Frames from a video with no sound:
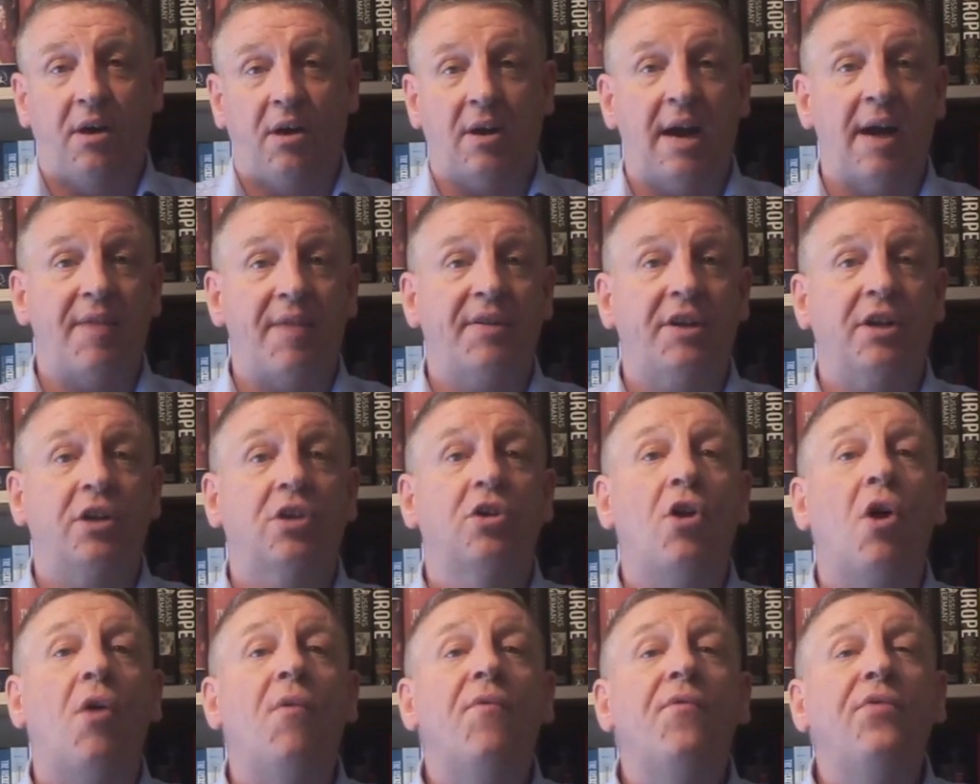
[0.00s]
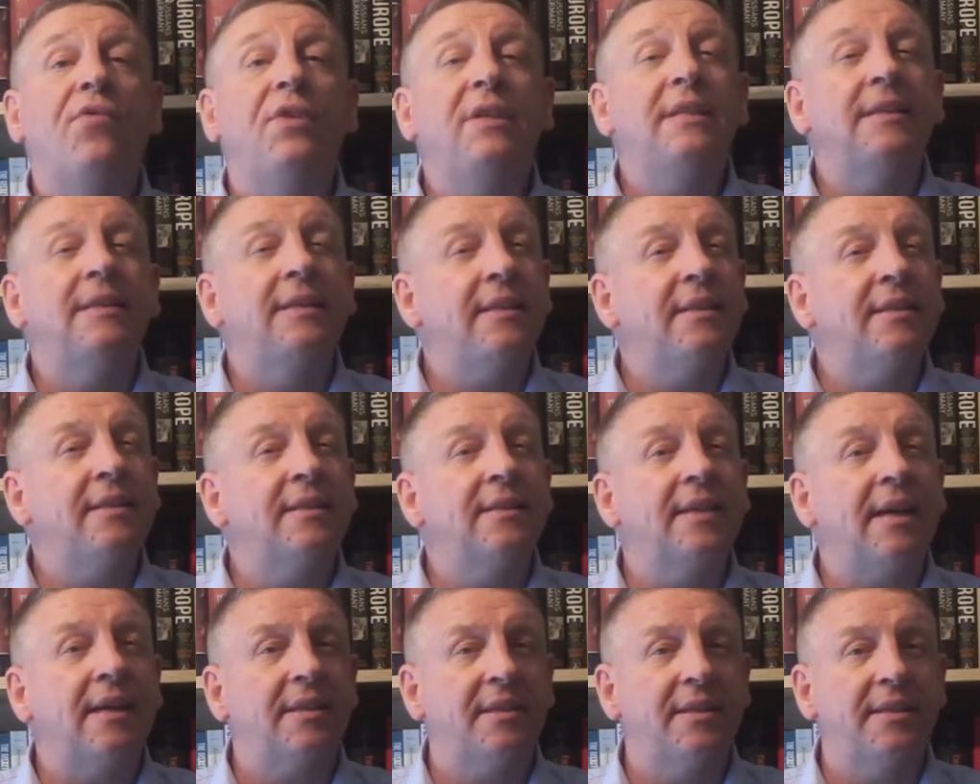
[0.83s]
are having a conference this
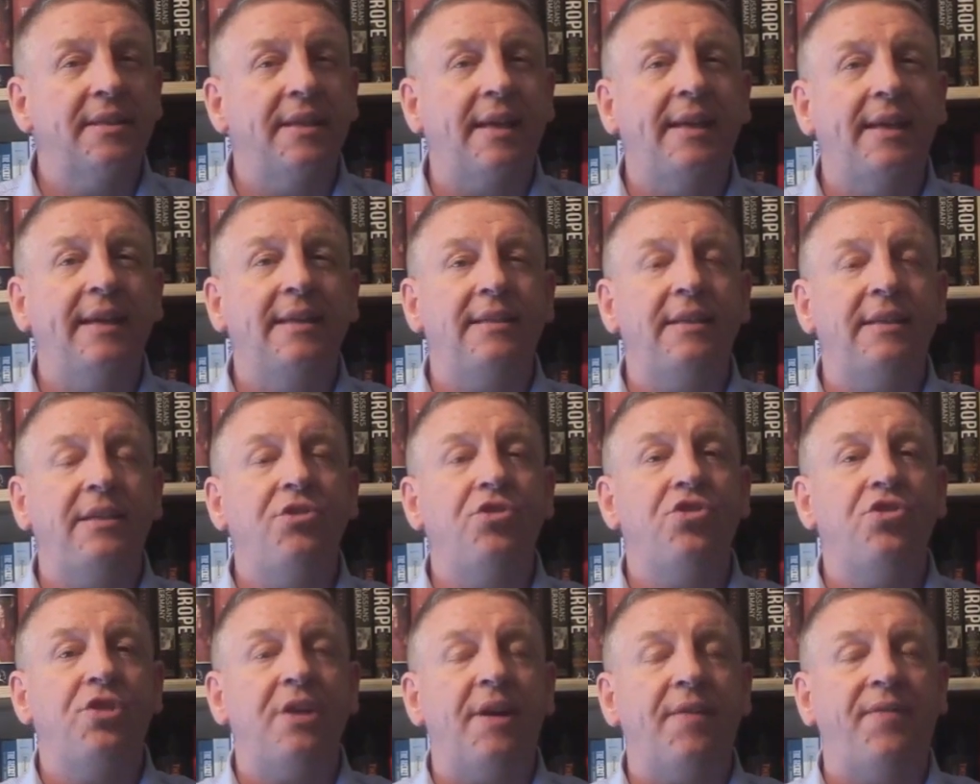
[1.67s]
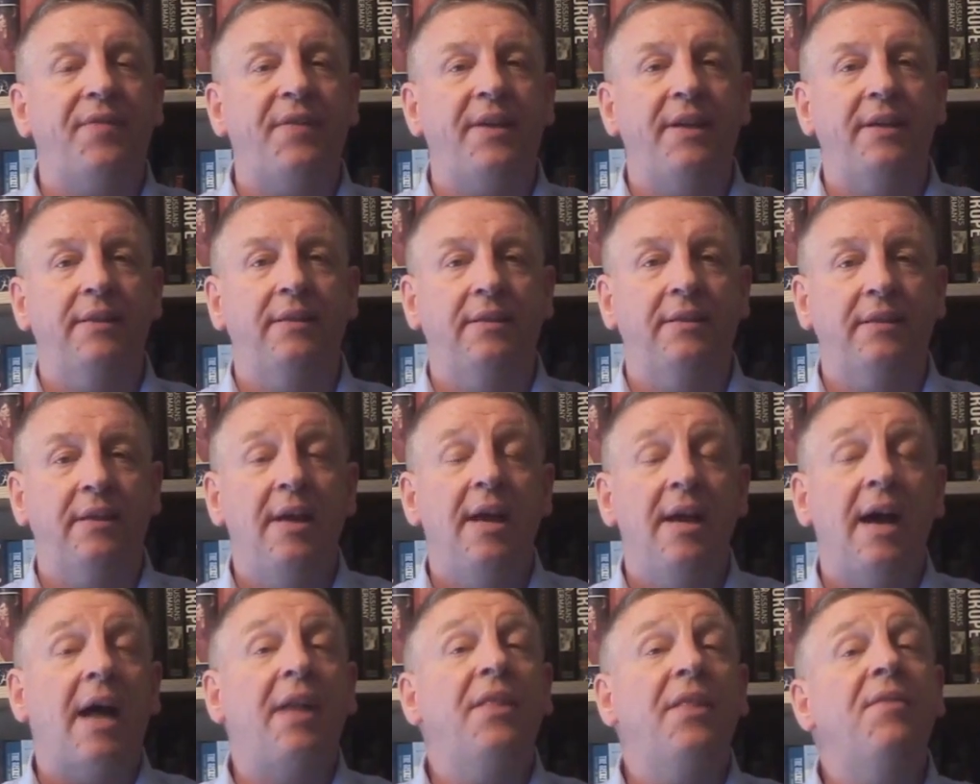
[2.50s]
Saturday, is it, in Sheffield?
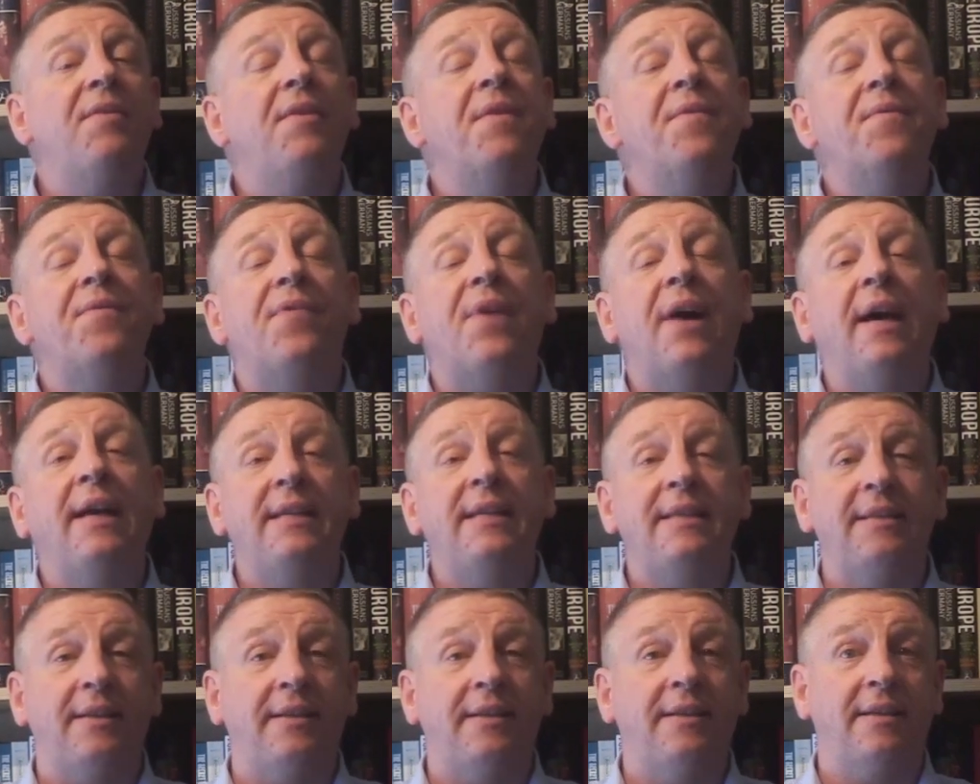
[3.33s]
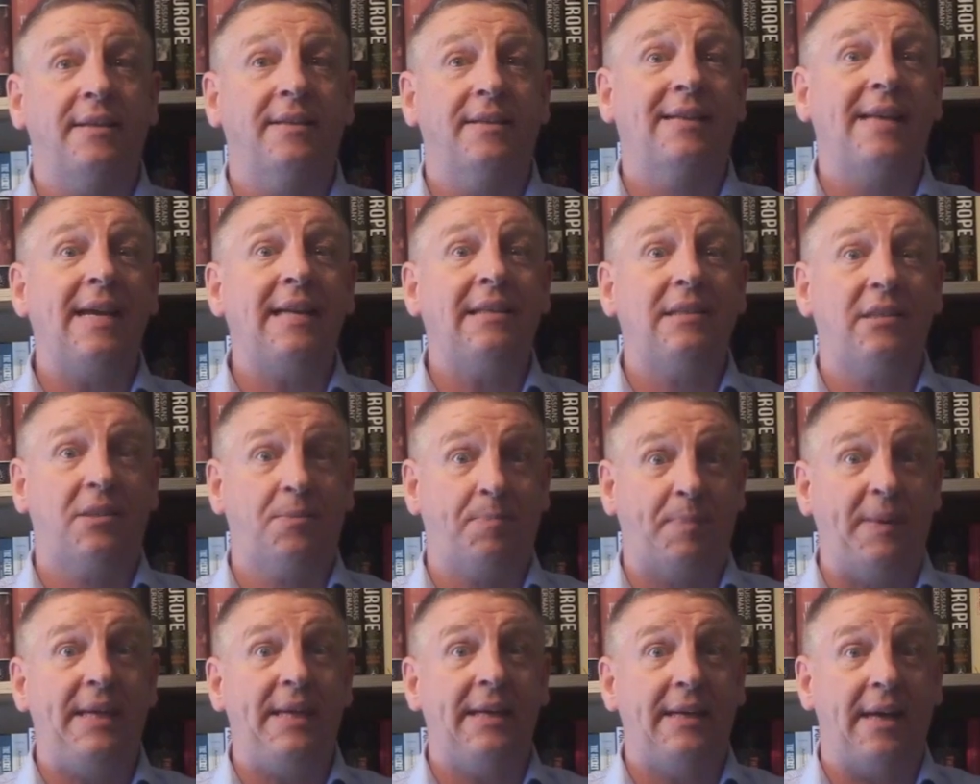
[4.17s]
And they've invited as guest
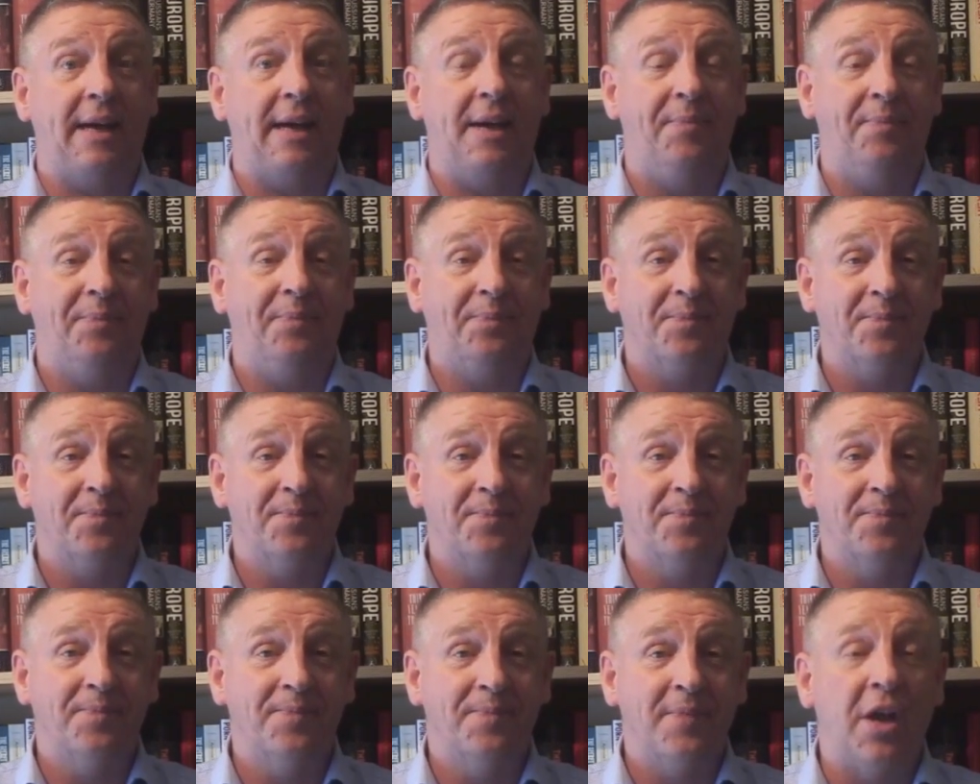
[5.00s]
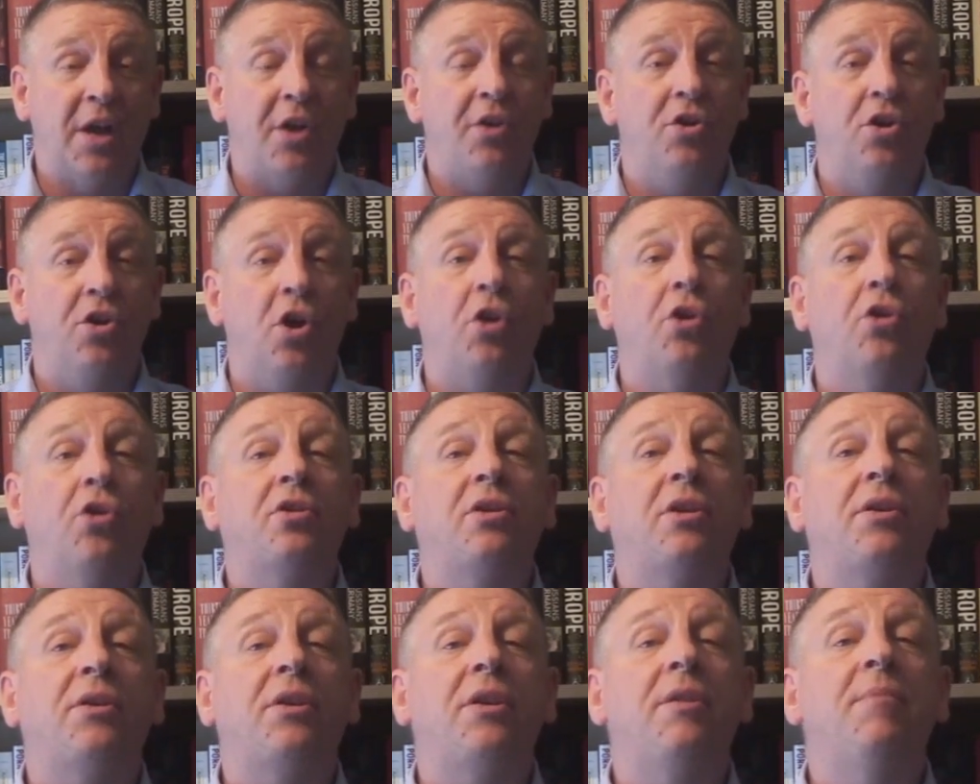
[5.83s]
speaker none
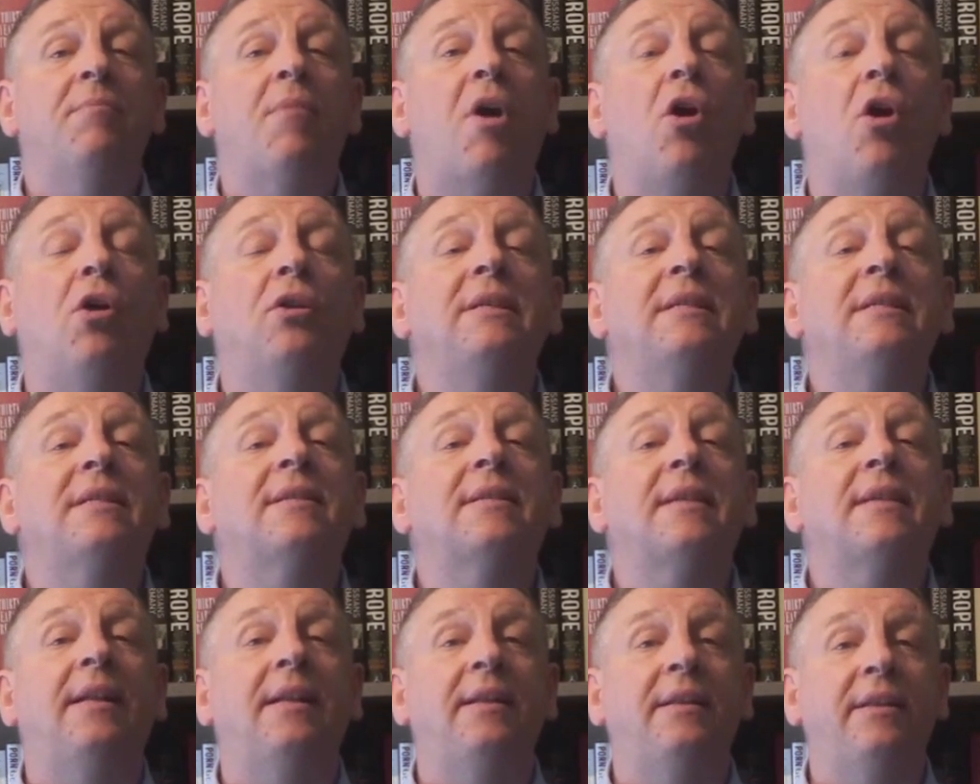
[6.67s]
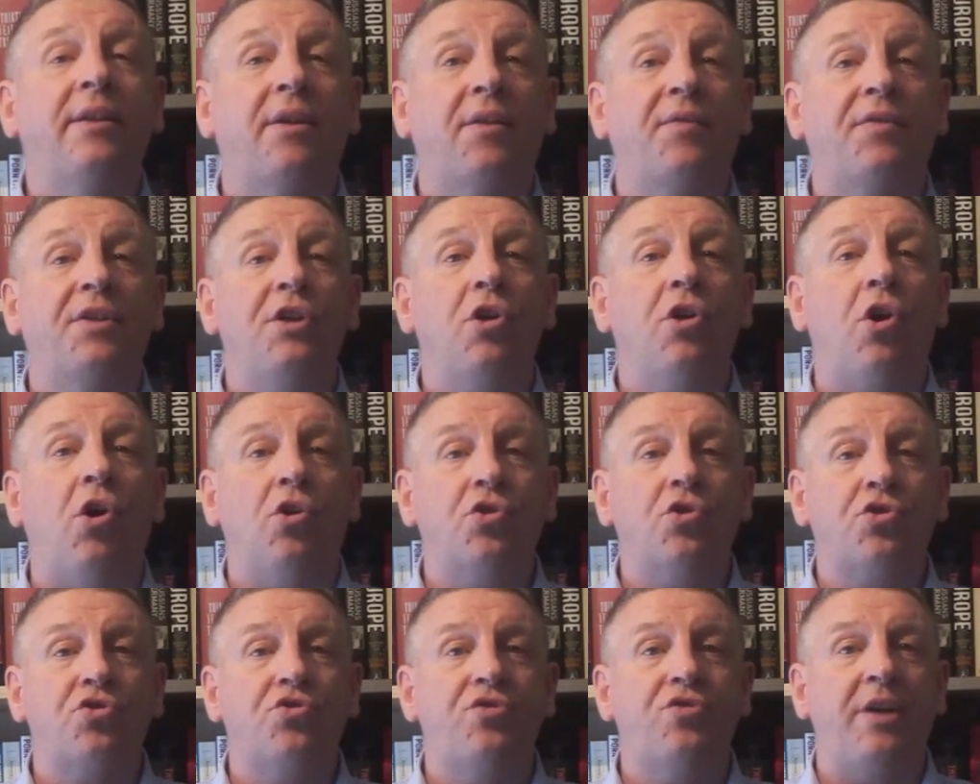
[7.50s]
other than Martin Sellner of the
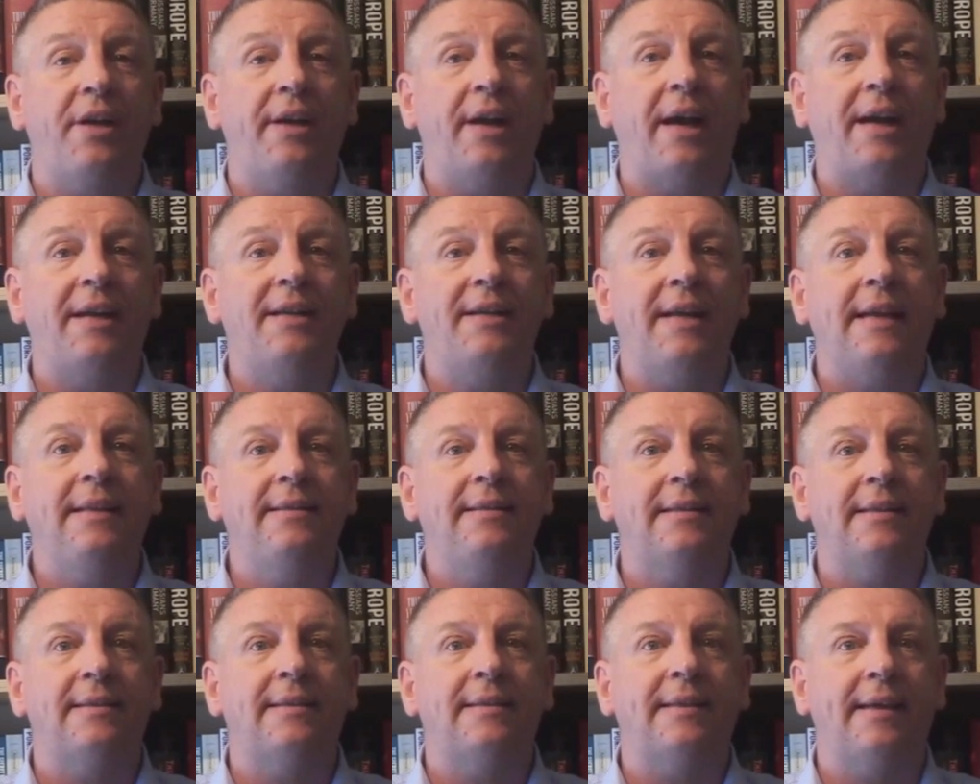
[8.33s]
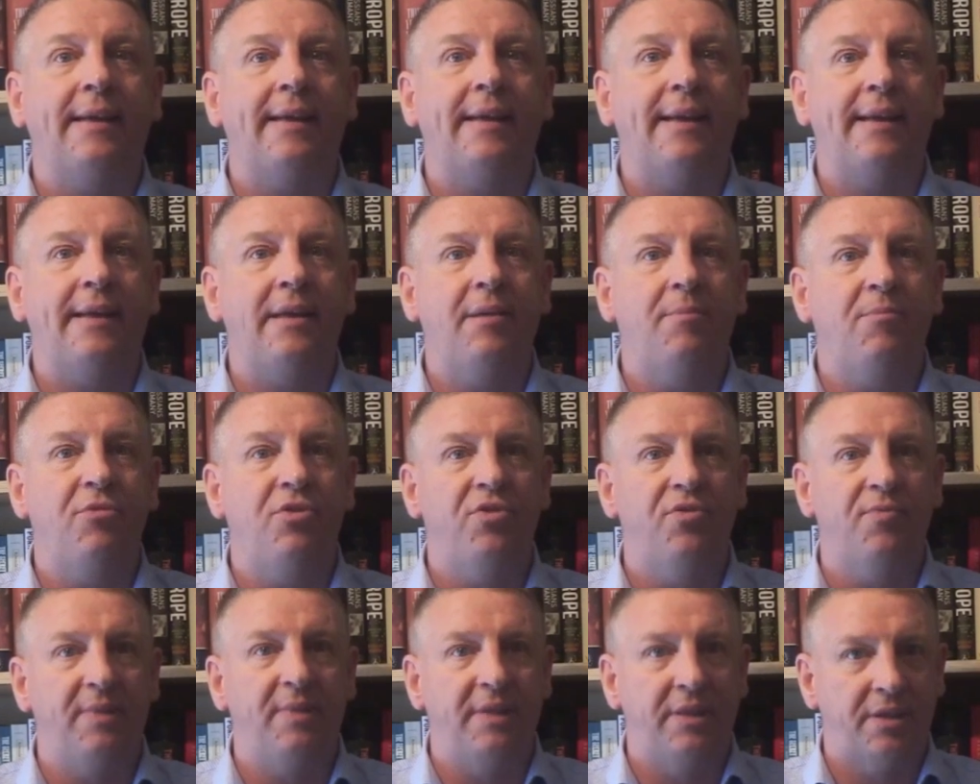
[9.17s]
Austrian Identitarian
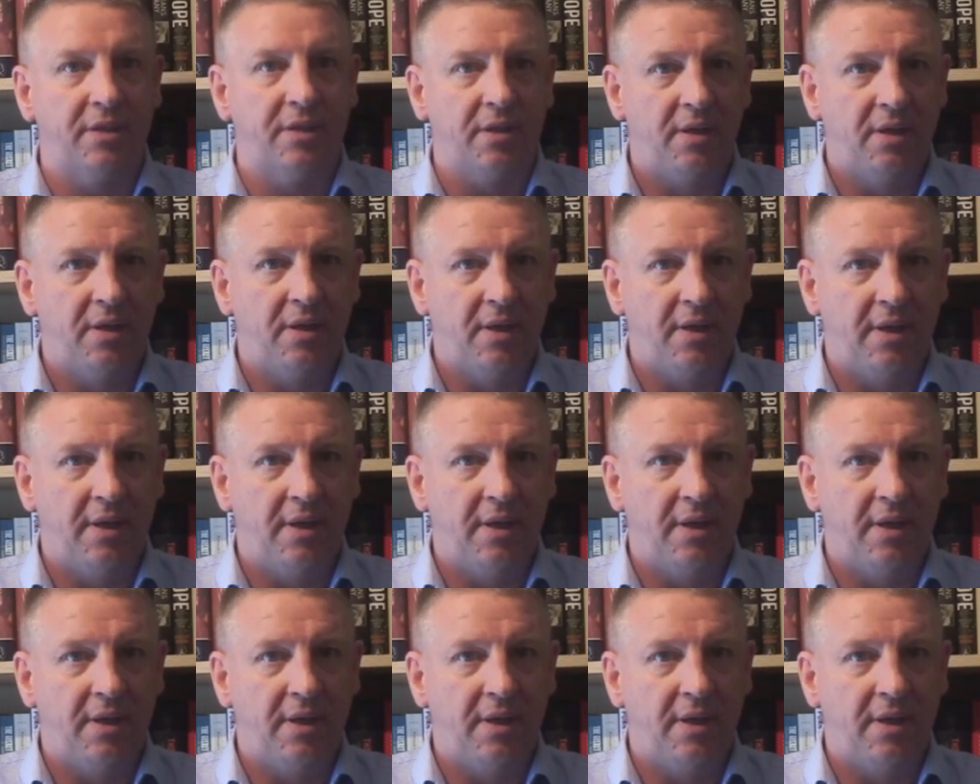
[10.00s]
Movement.